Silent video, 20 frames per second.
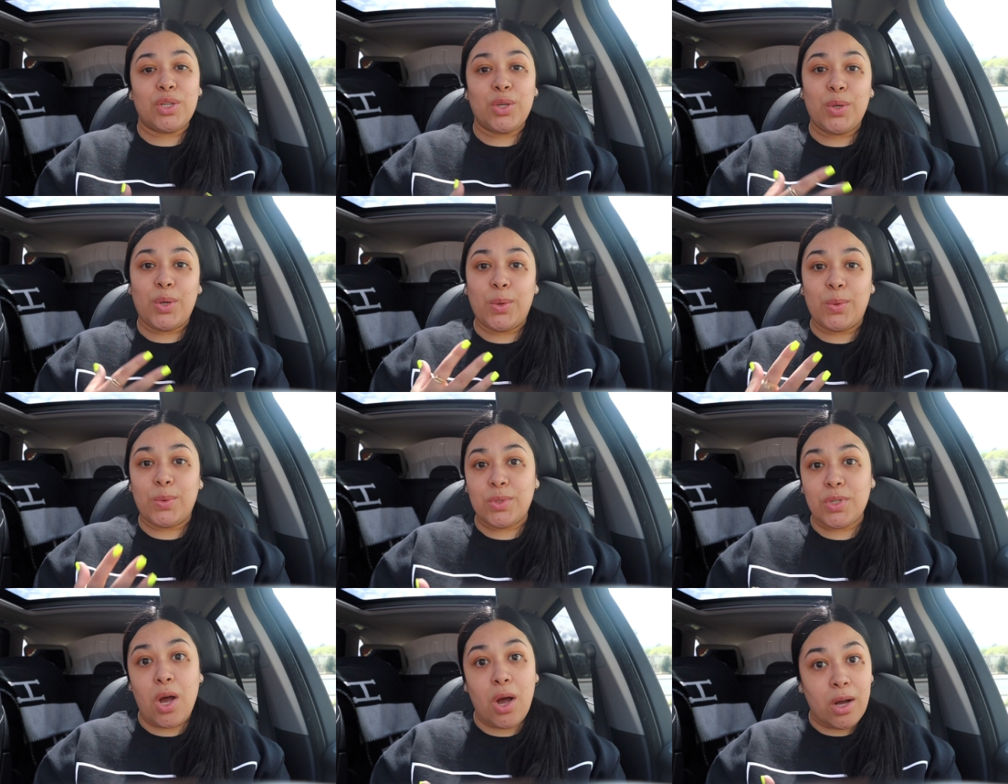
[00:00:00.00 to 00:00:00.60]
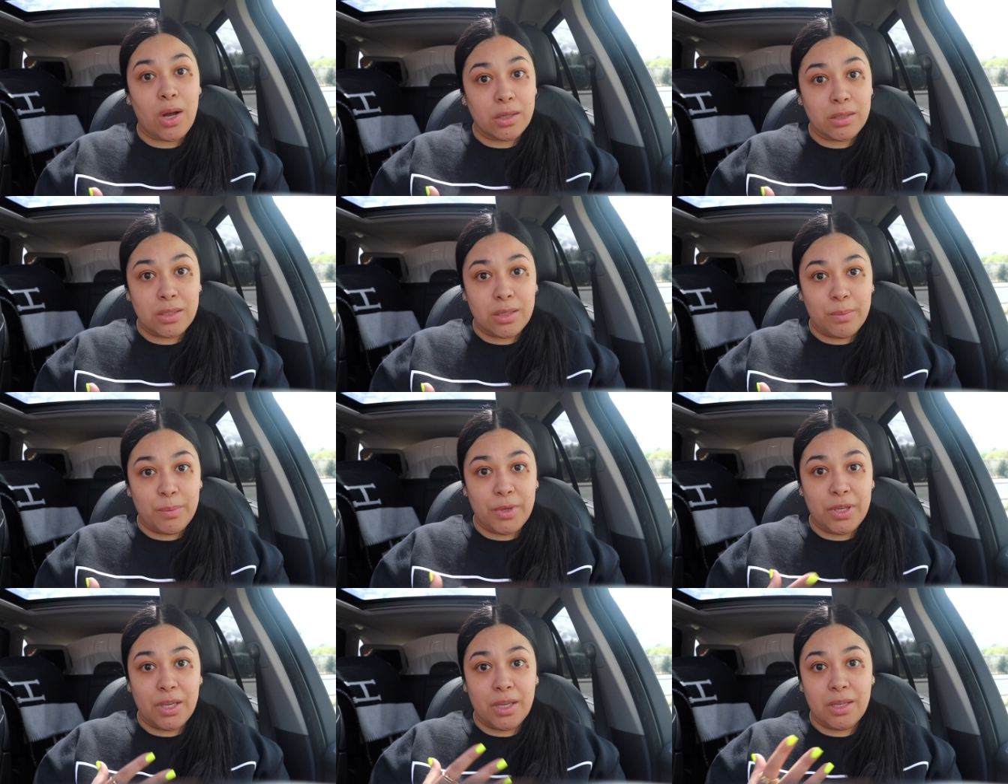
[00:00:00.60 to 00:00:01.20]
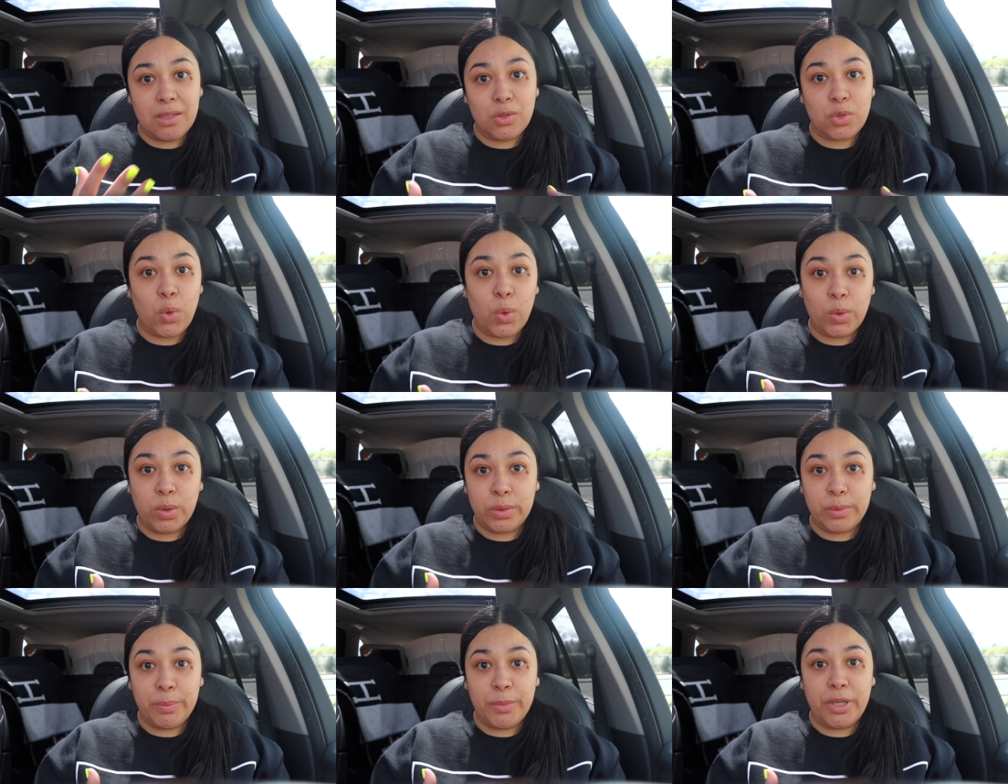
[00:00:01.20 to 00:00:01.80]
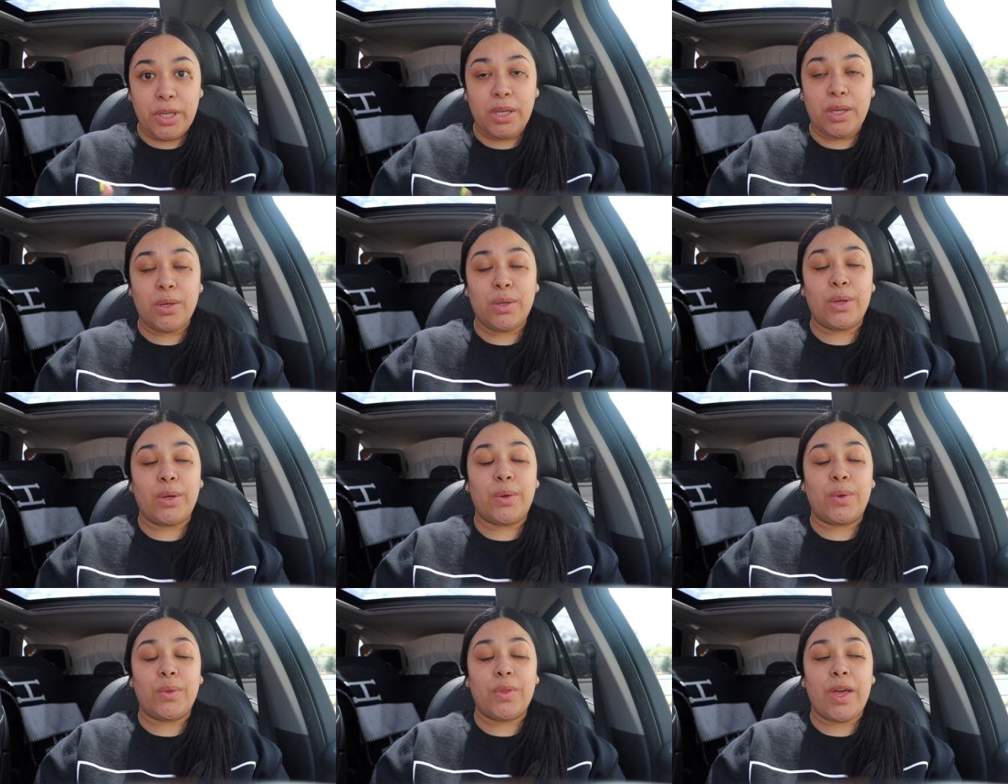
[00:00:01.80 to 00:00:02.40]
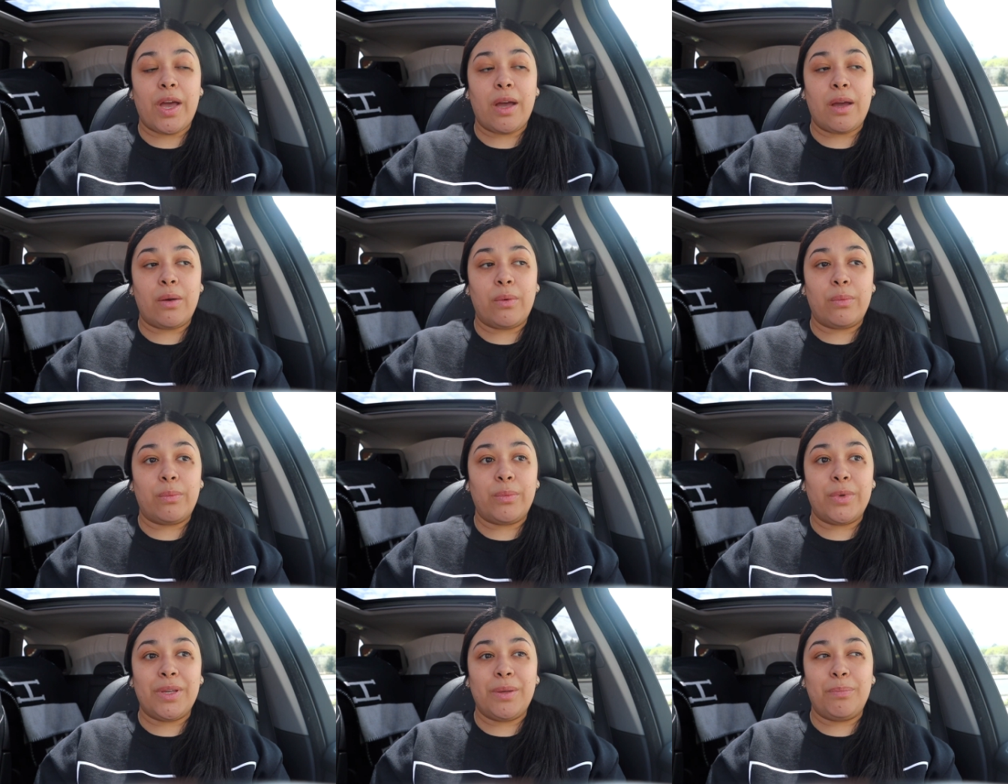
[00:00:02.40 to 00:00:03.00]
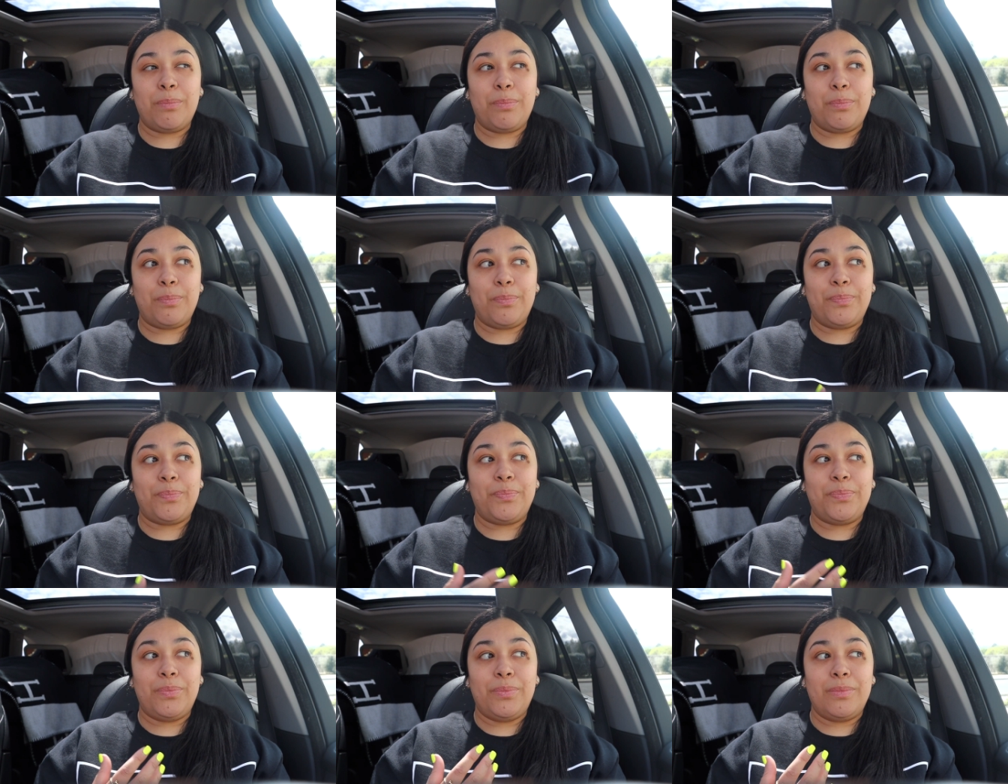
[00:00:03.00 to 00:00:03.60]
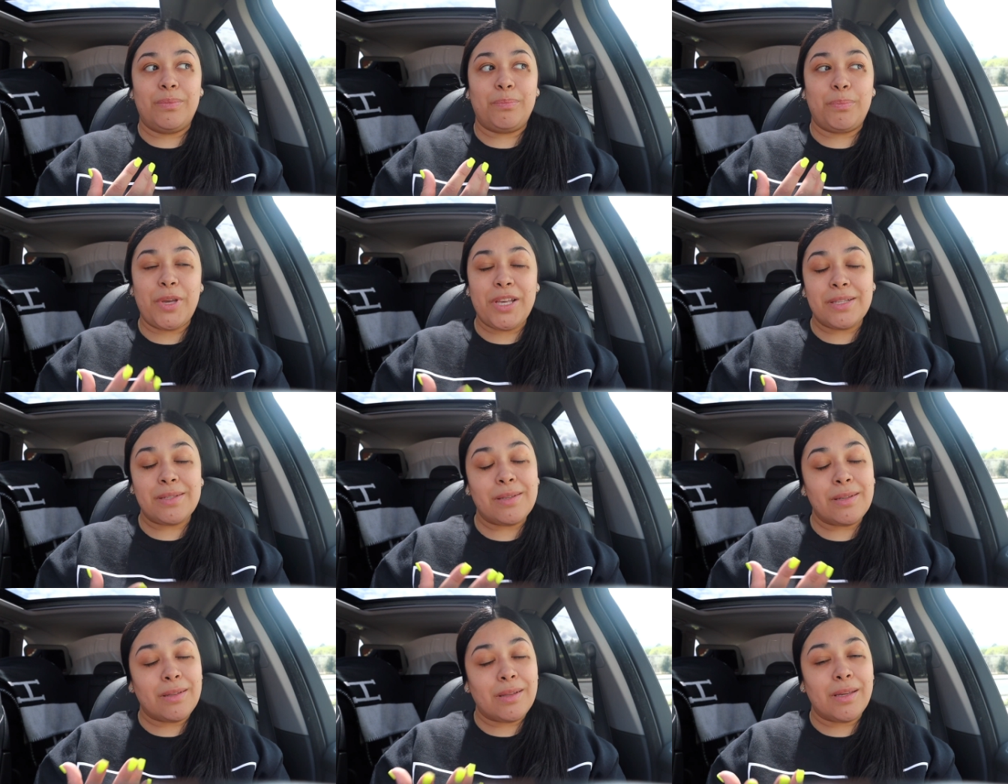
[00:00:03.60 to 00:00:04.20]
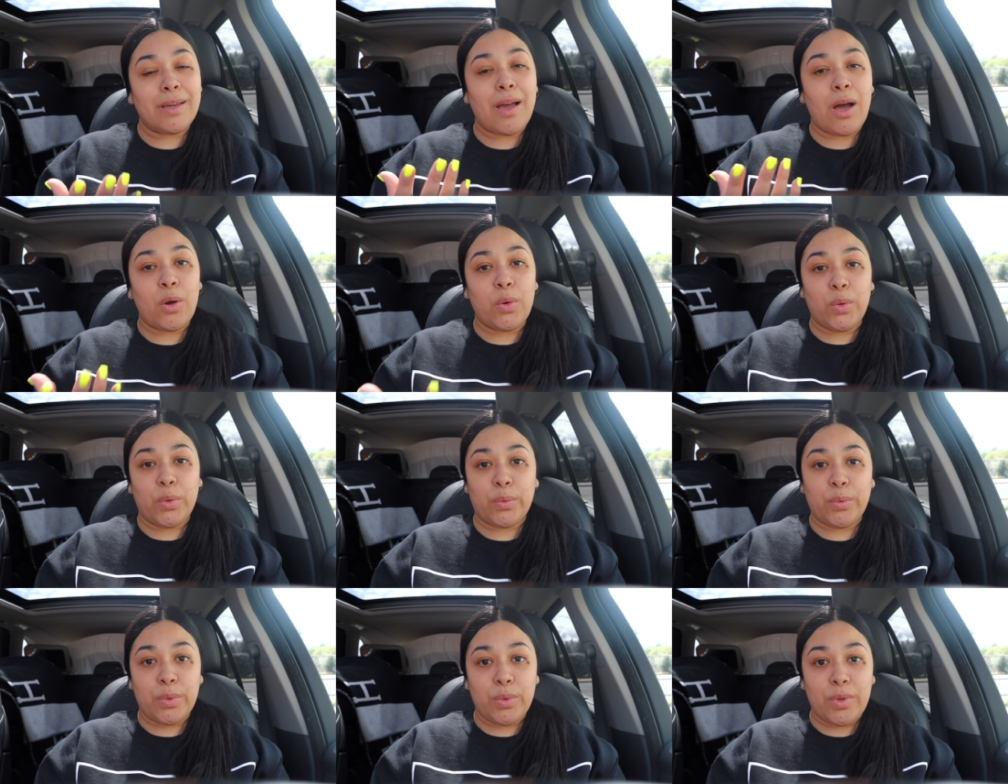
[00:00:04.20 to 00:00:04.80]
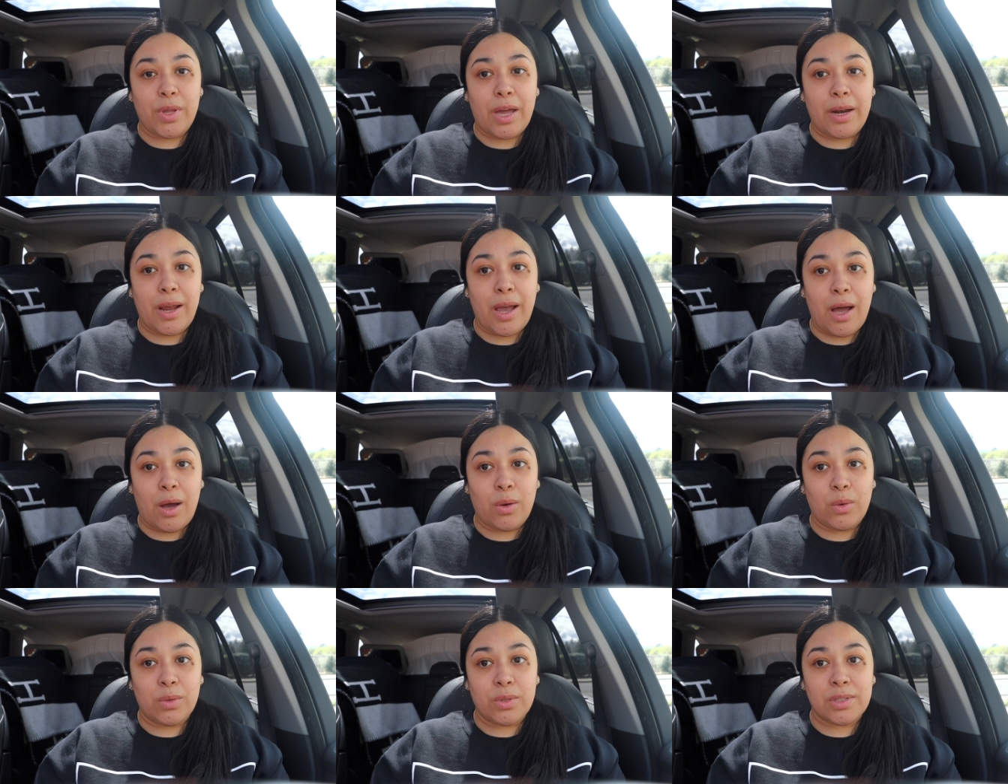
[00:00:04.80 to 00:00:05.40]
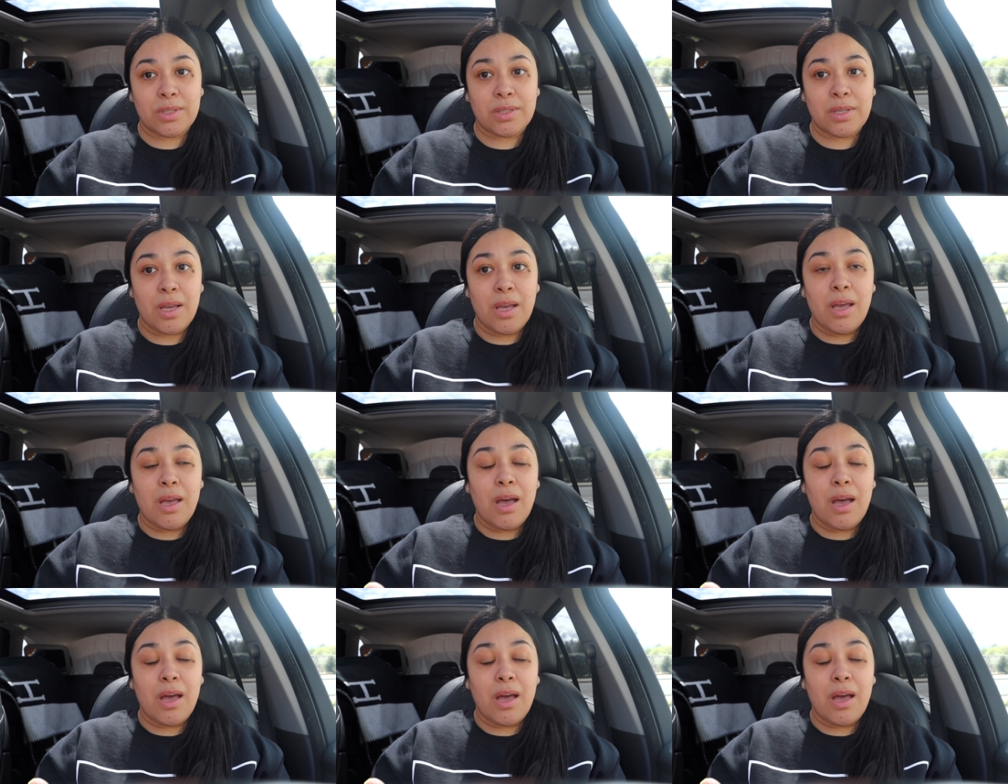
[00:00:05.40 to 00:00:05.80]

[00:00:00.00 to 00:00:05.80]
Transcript: you know, talked to me and told me, you know, that we basically outgrew that house.